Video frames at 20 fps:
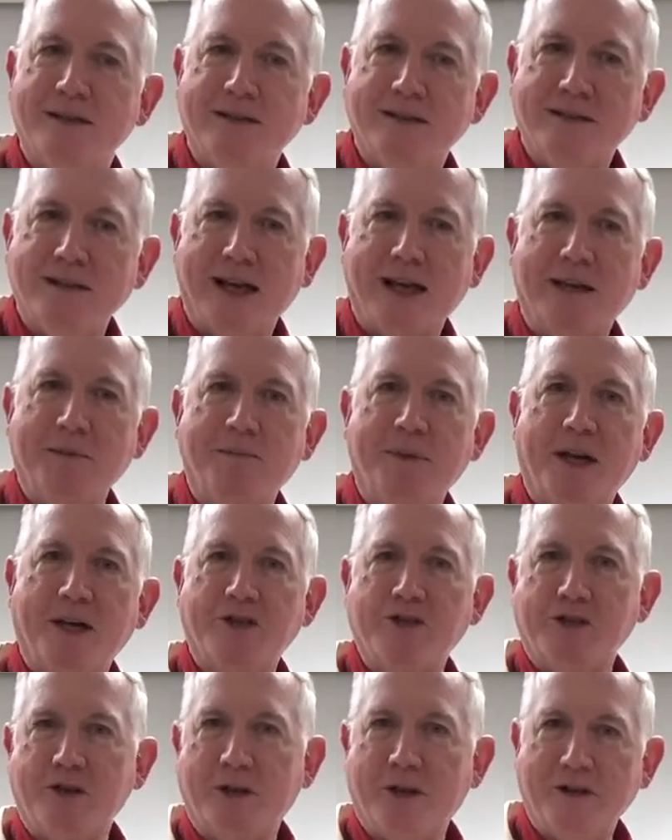take a
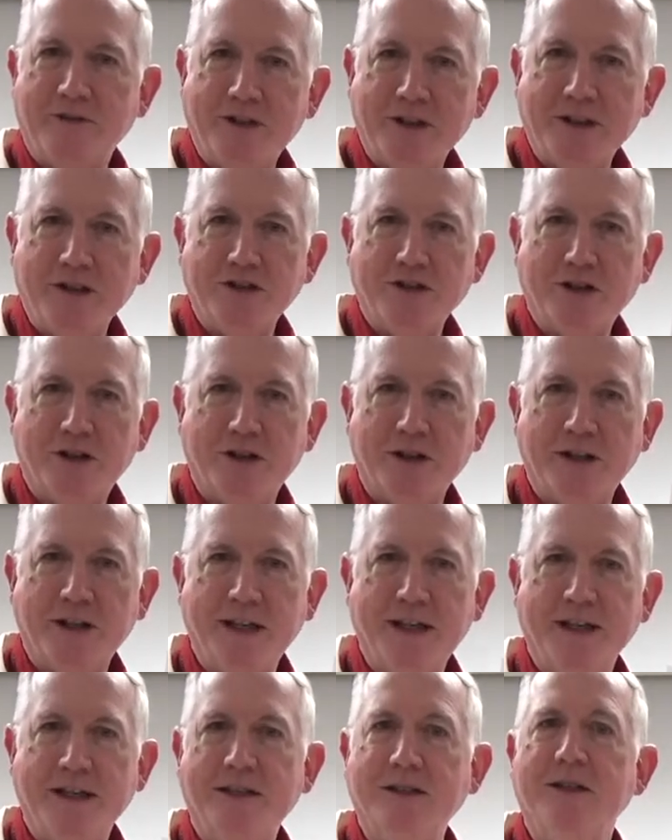picture of it and turn it
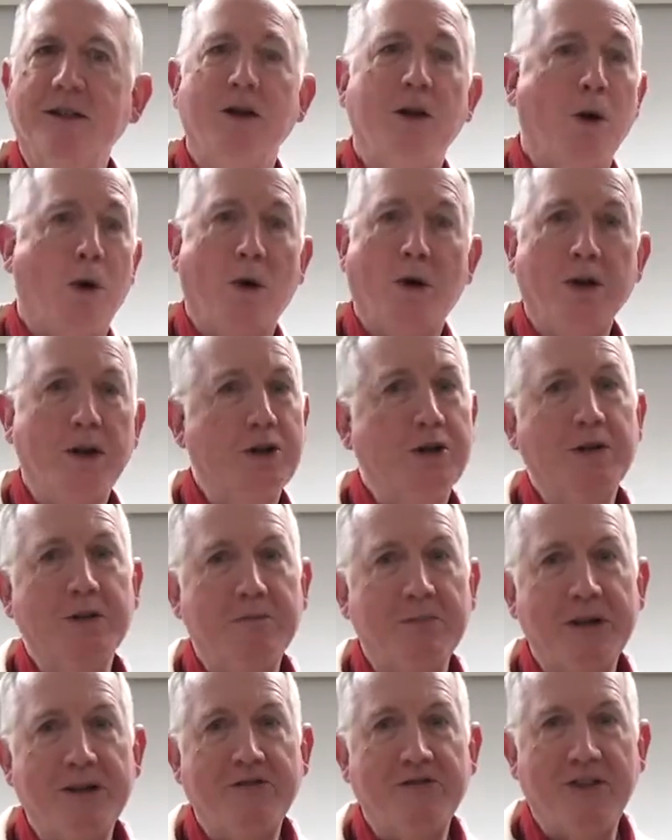in, or you can
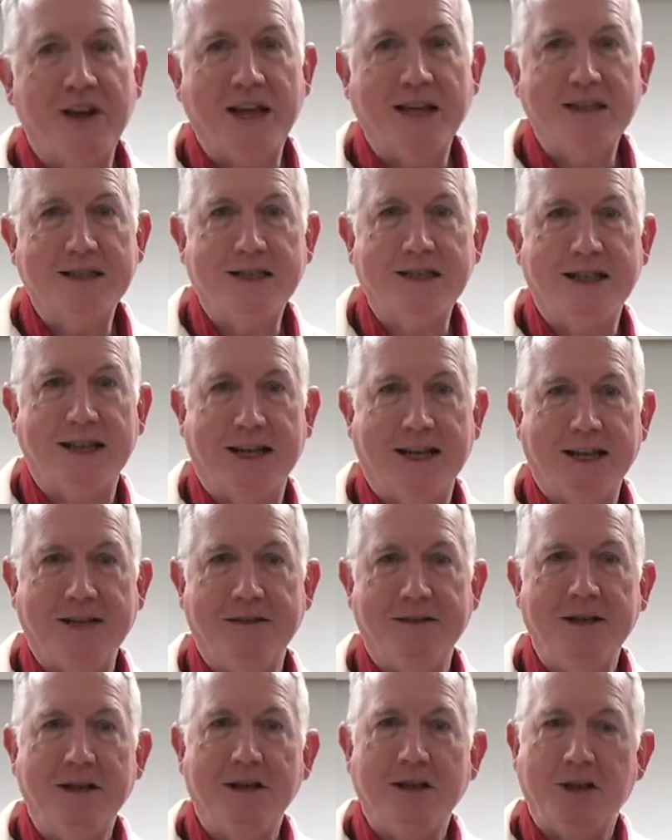be fancy
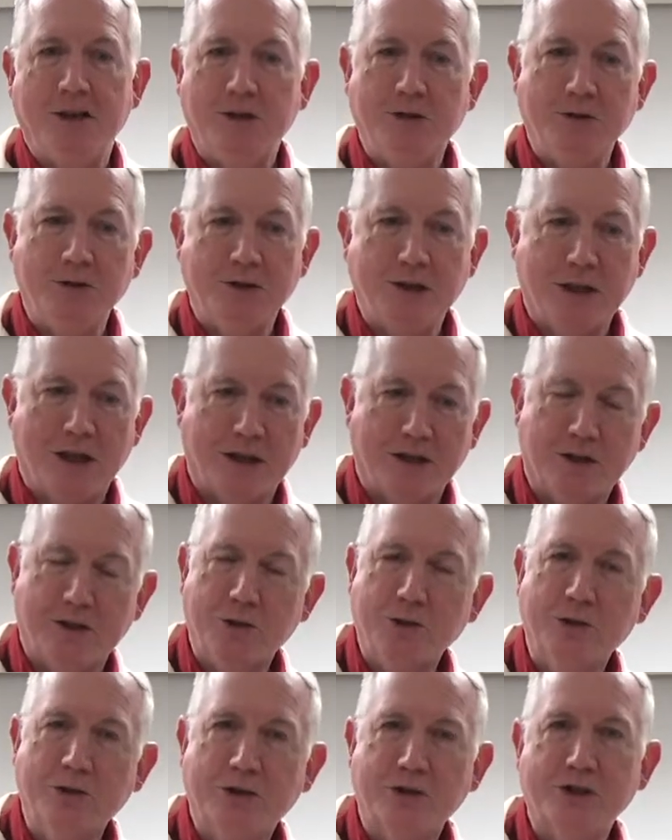and use
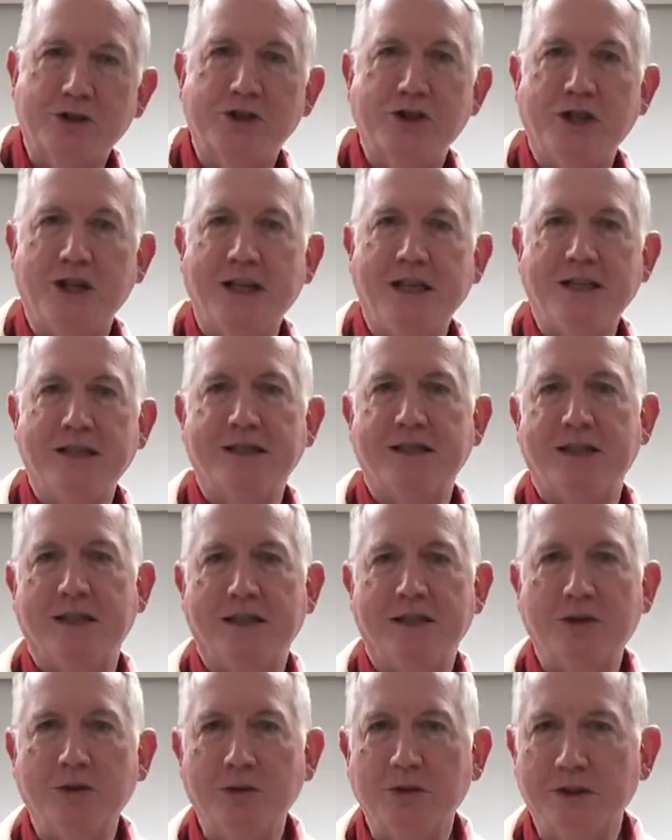Google Sheets
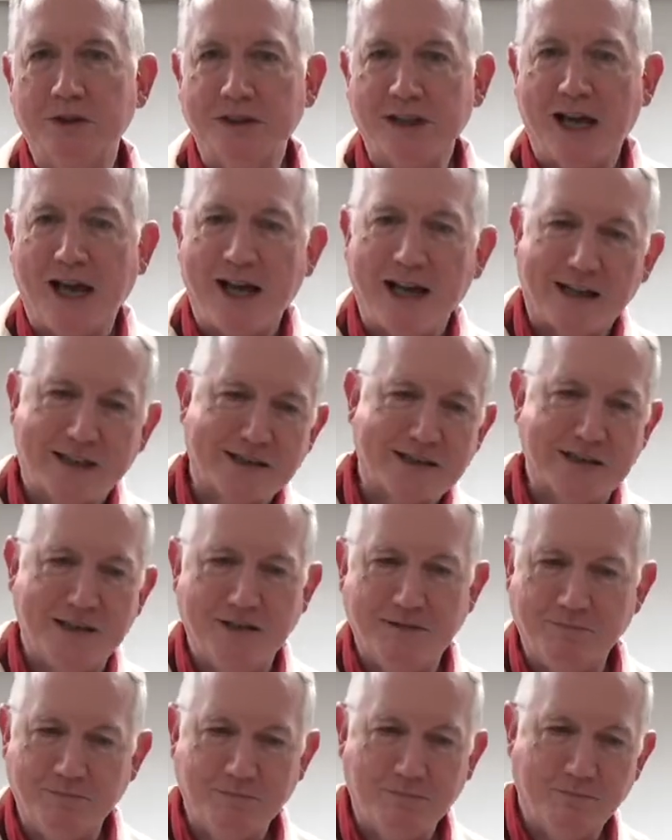and Google Docs
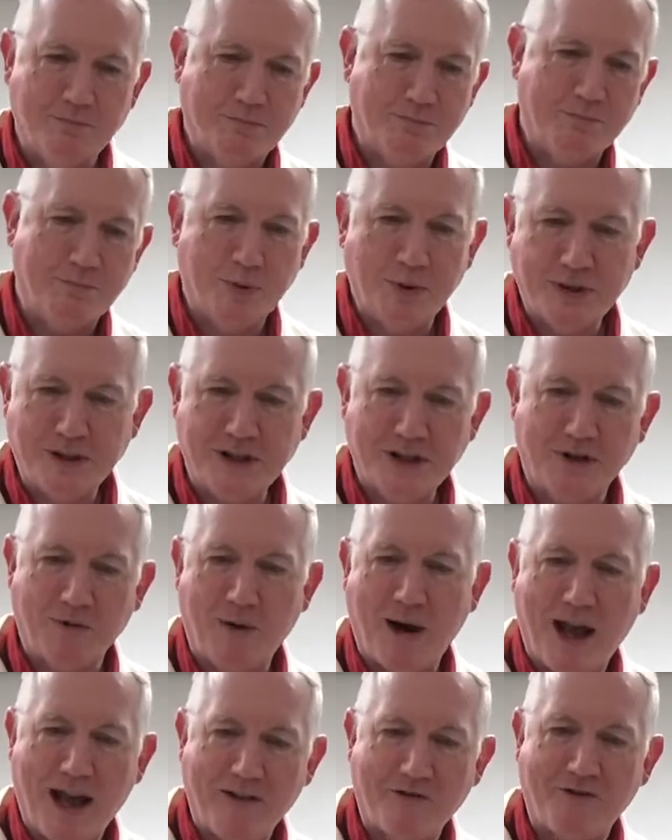and put the
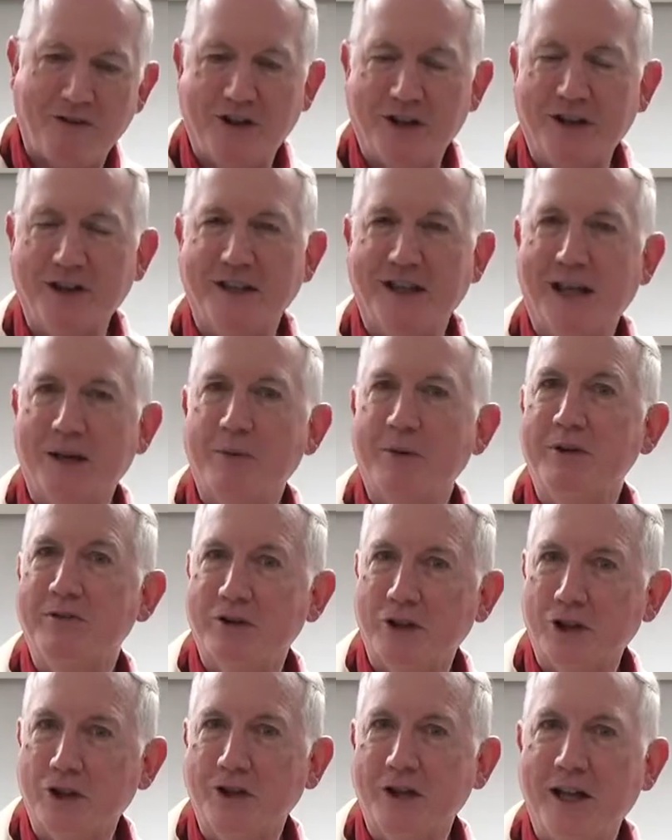graph on like we've
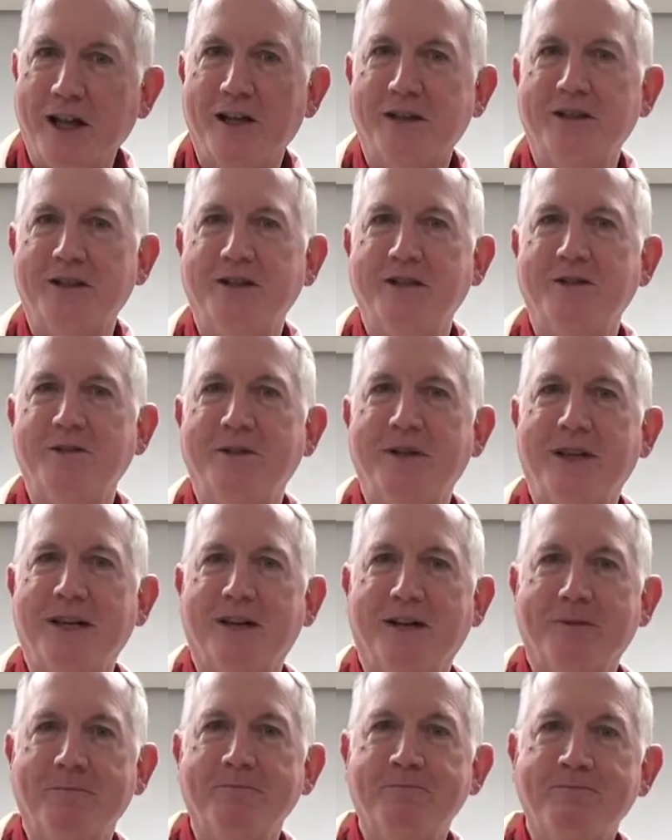learned how to do
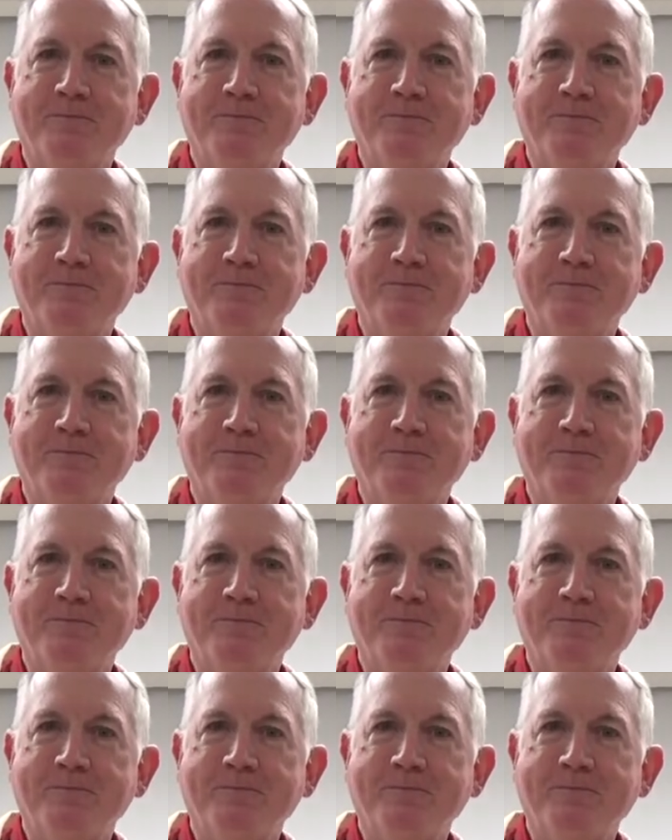here.